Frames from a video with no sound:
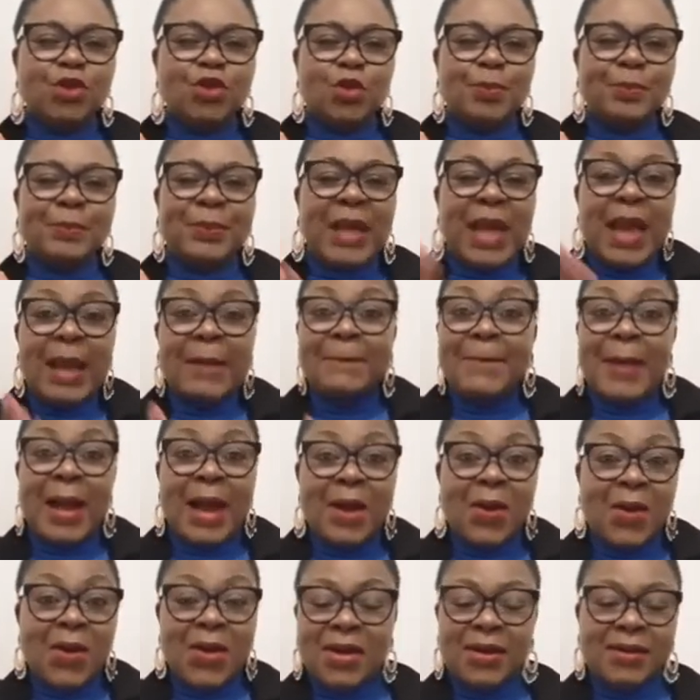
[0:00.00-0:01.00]
black
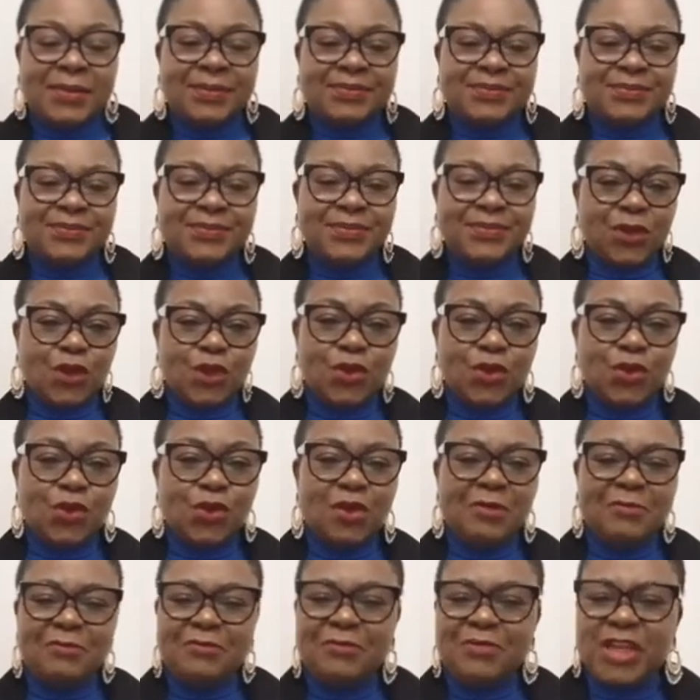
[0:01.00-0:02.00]
power,
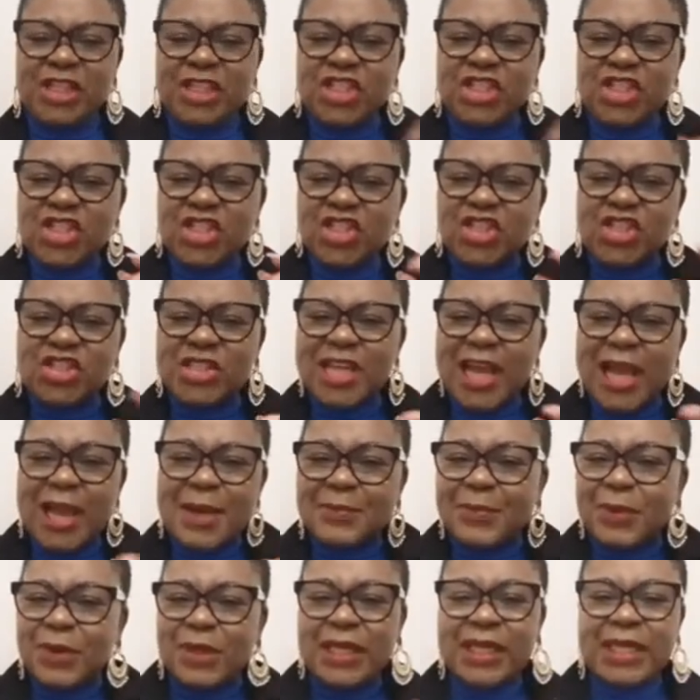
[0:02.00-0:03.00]
fetish,
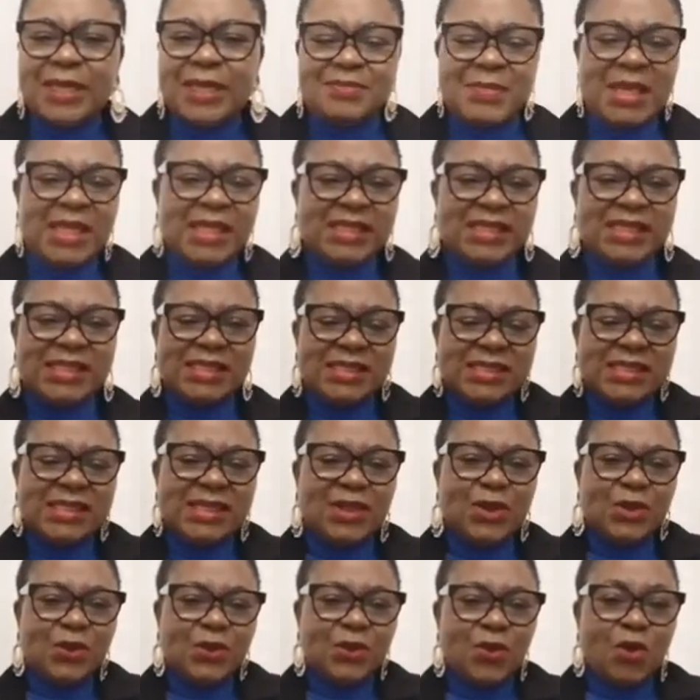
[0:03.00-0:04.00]
diabolic means,
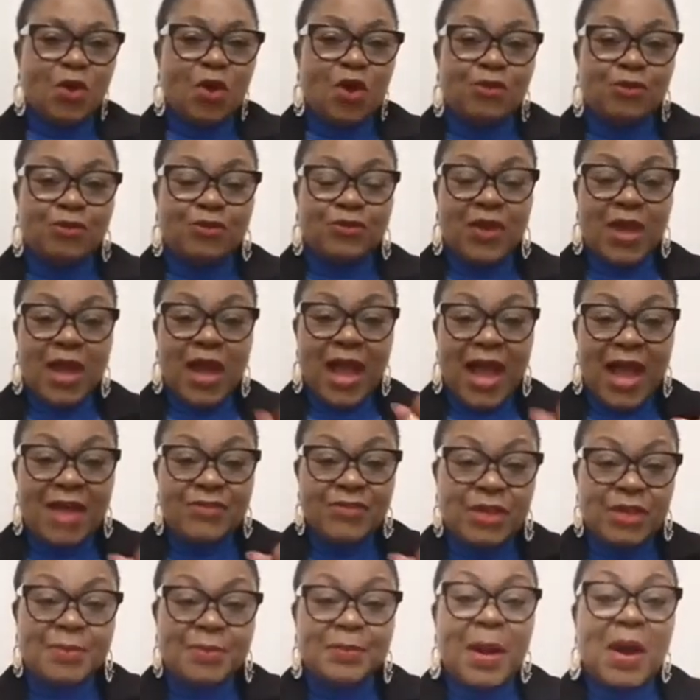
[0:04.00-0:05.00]
of
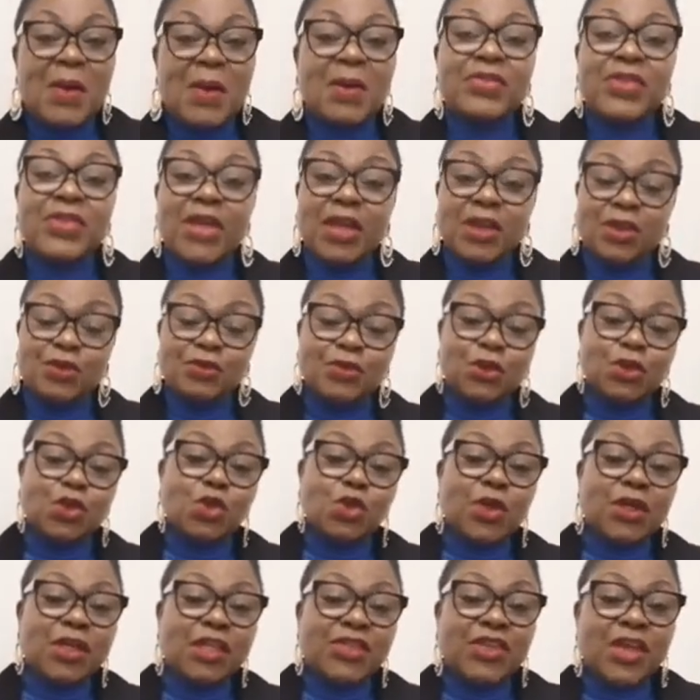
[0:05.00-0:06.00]
having power. Thank you for
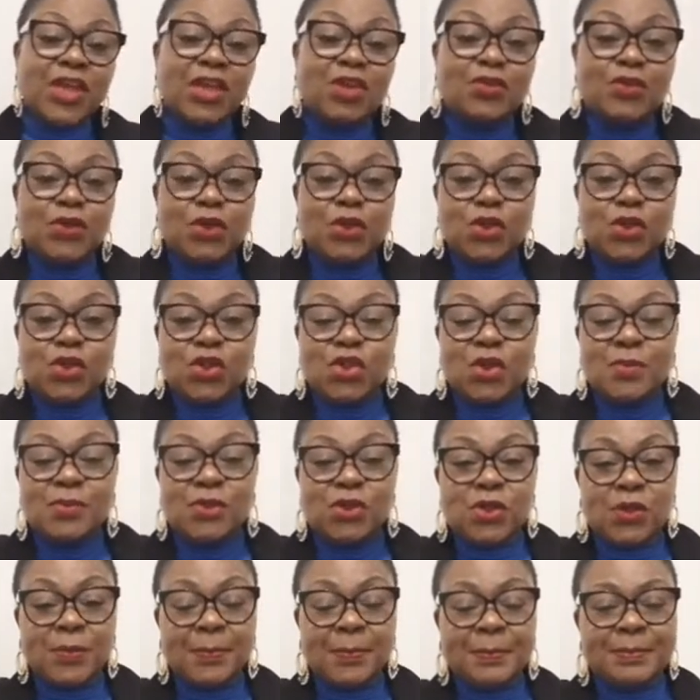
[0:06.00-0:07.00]
joining. Thank you for those thumbs
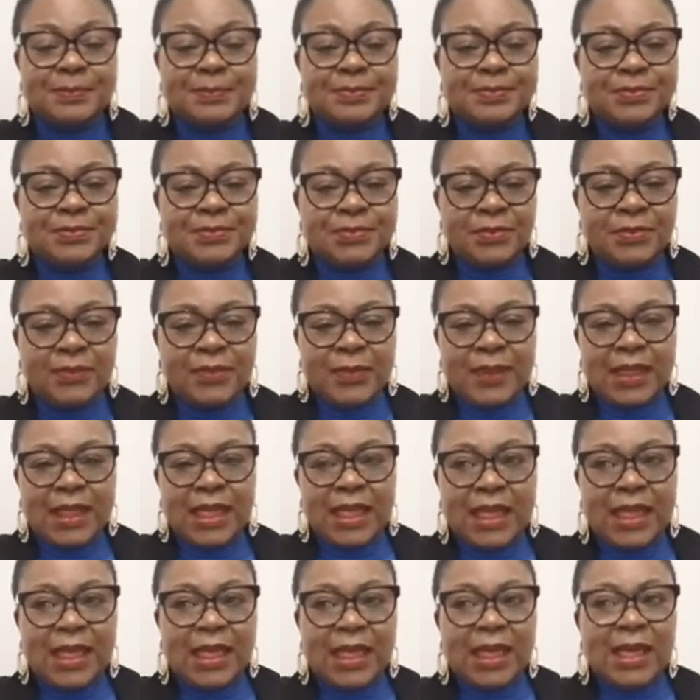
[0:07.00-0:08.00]
up.
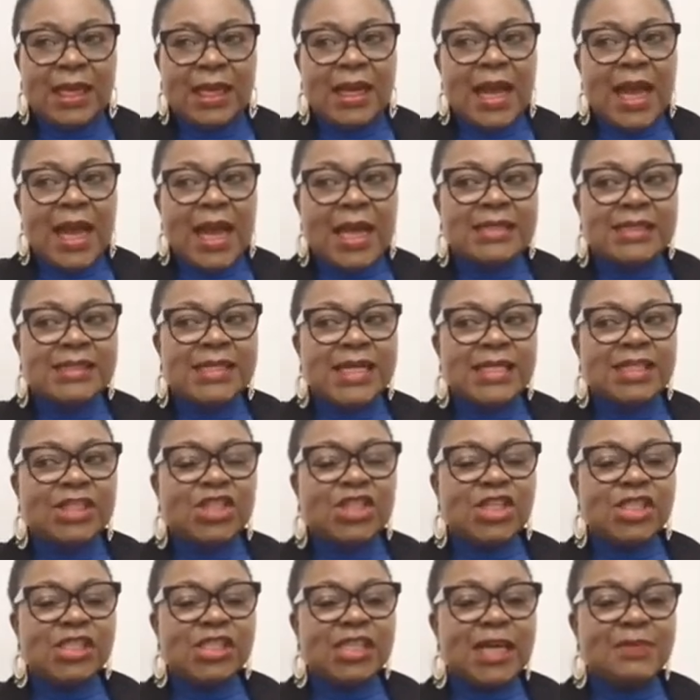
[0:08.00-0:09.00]
And then
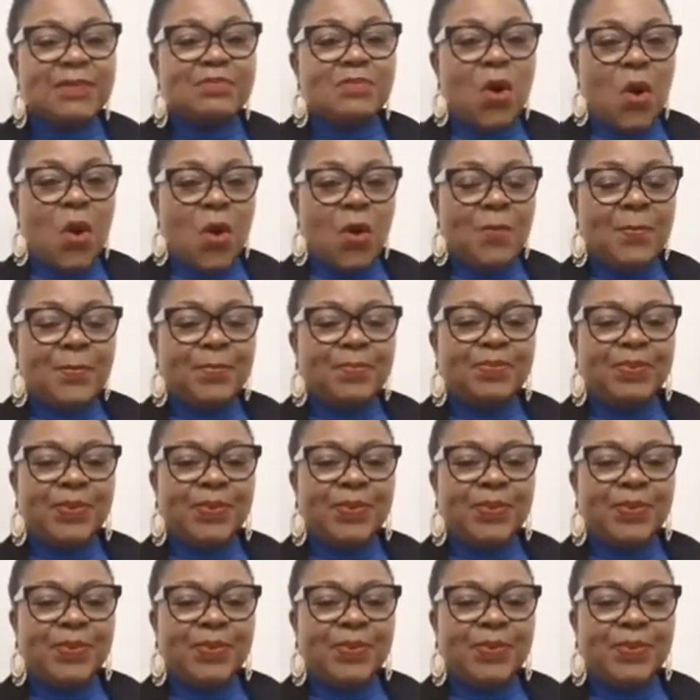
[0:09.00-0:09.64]
she said, Mom,